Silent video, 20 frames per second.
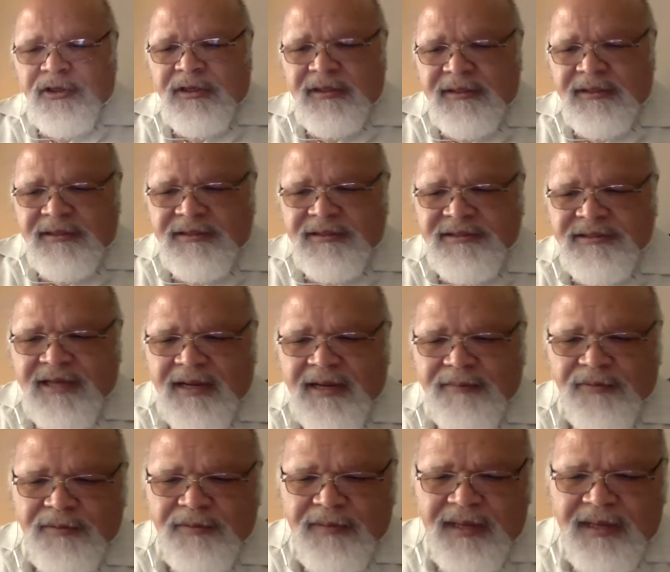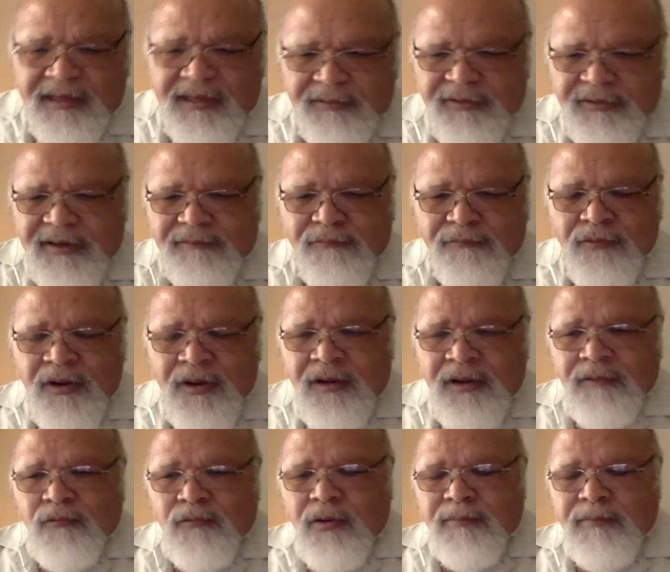in the time remaining, we have
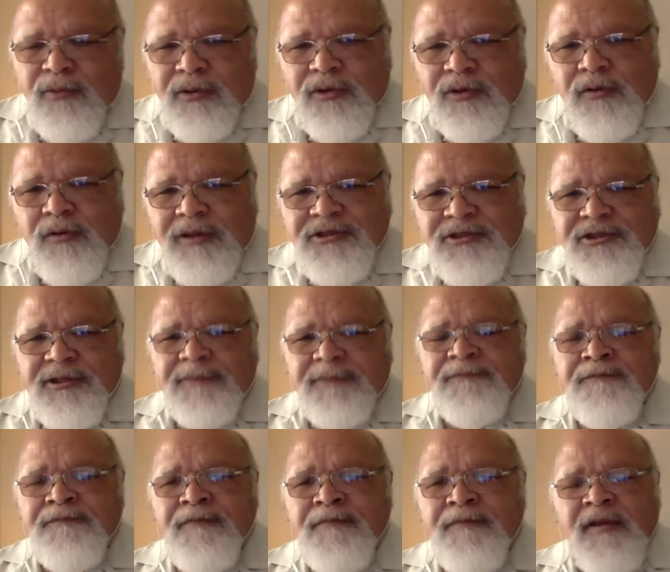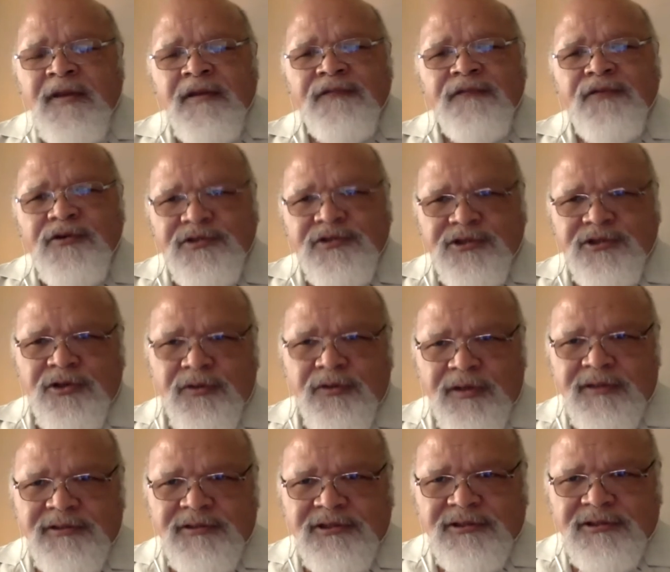one more question. For
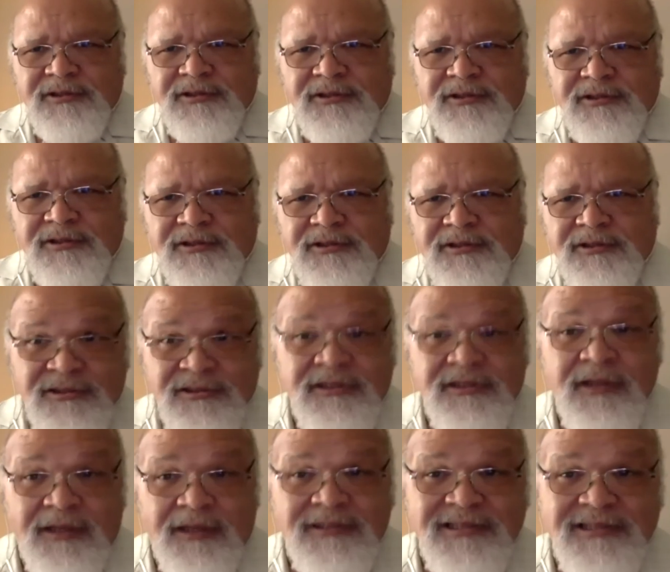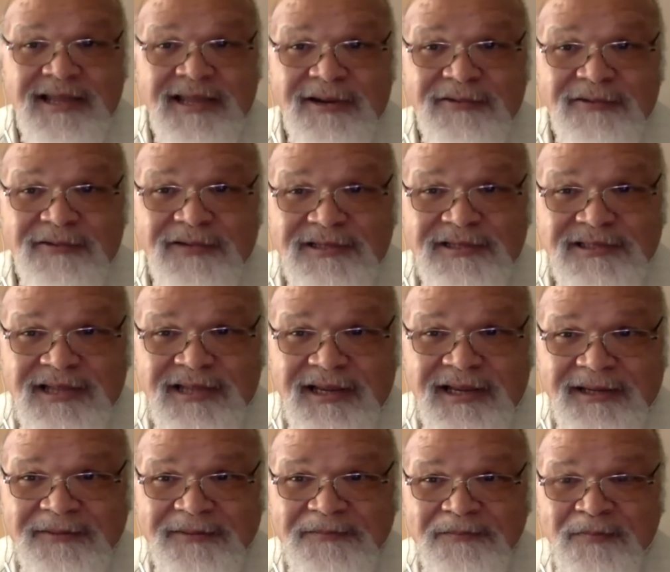students who are now still at San Jose State,
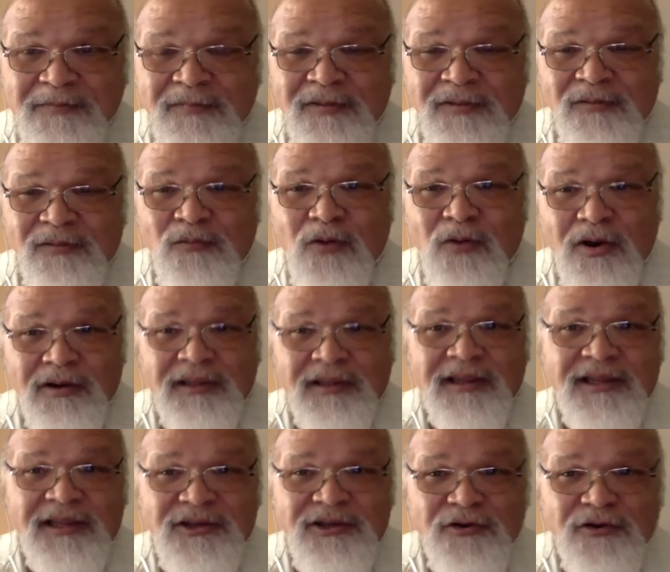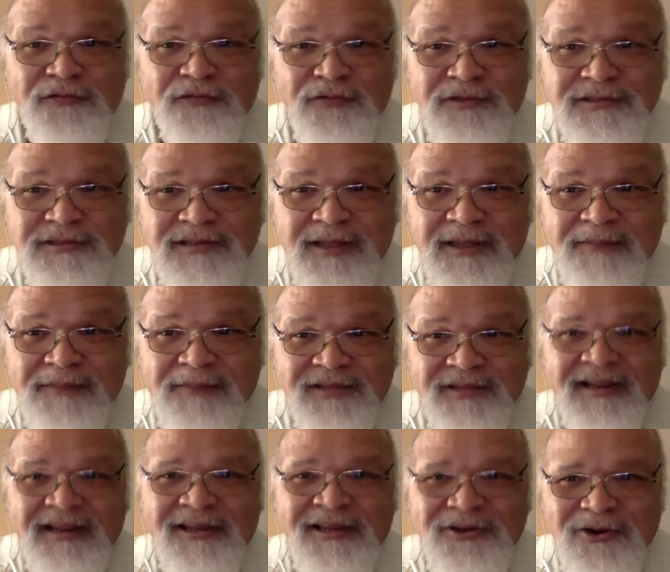walking in your footsteps, sitting in
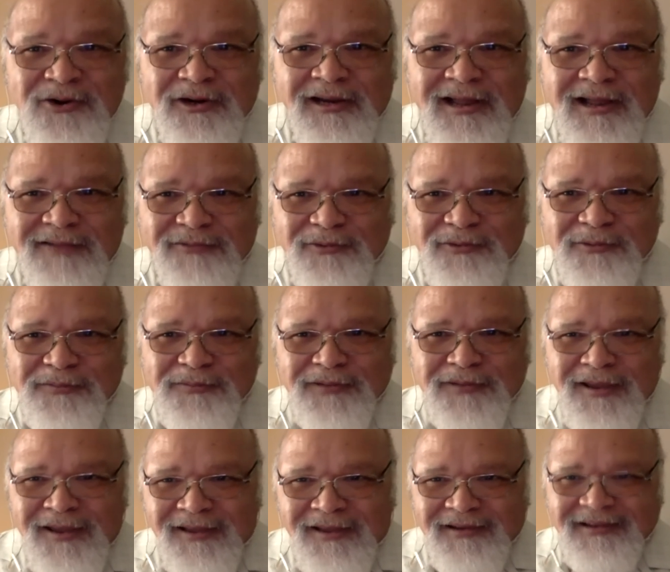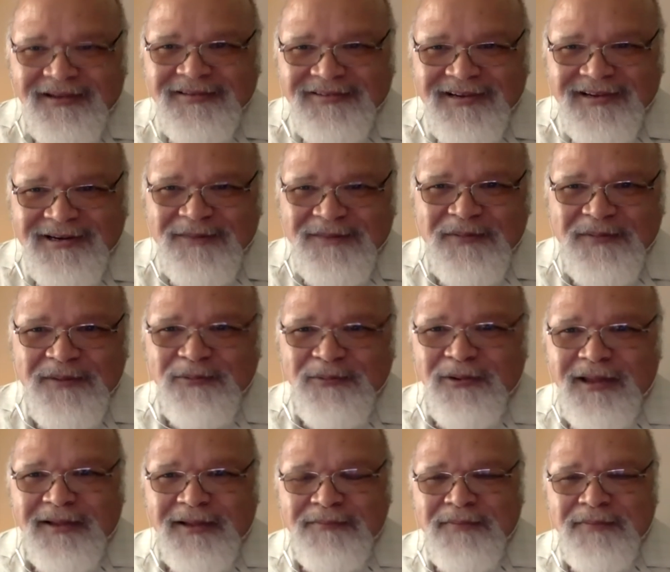your classrooms, listening to people like
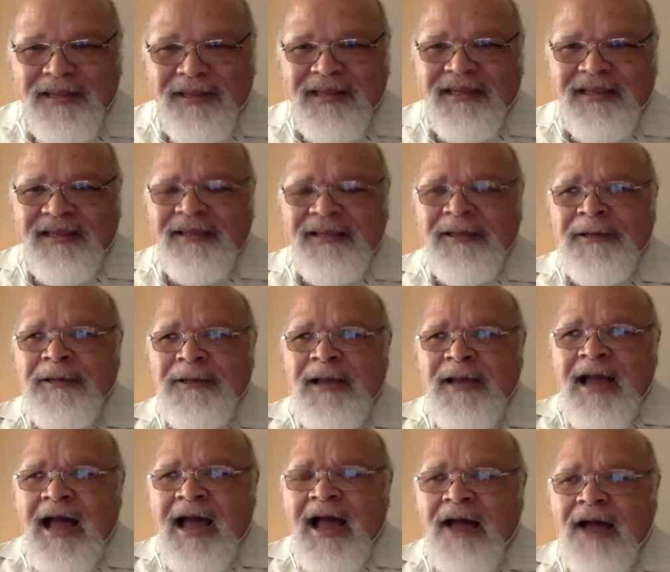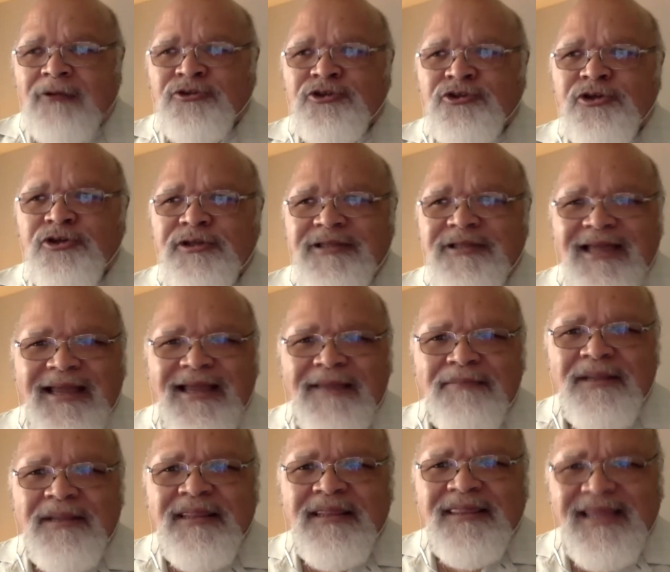me, how should they be
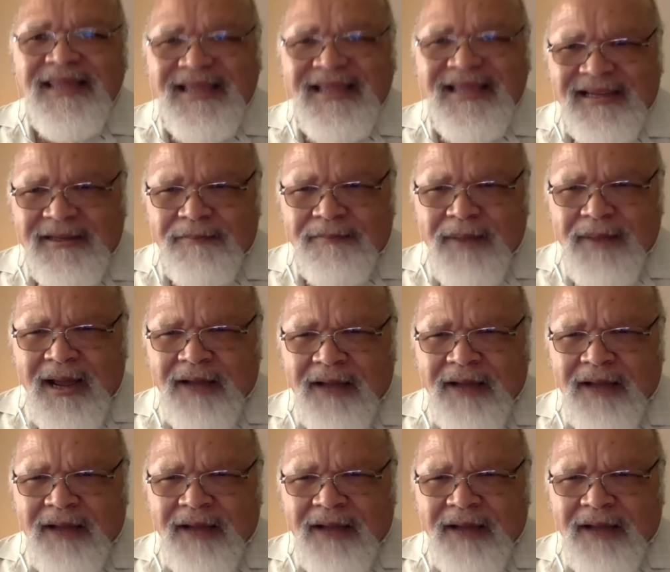thinking about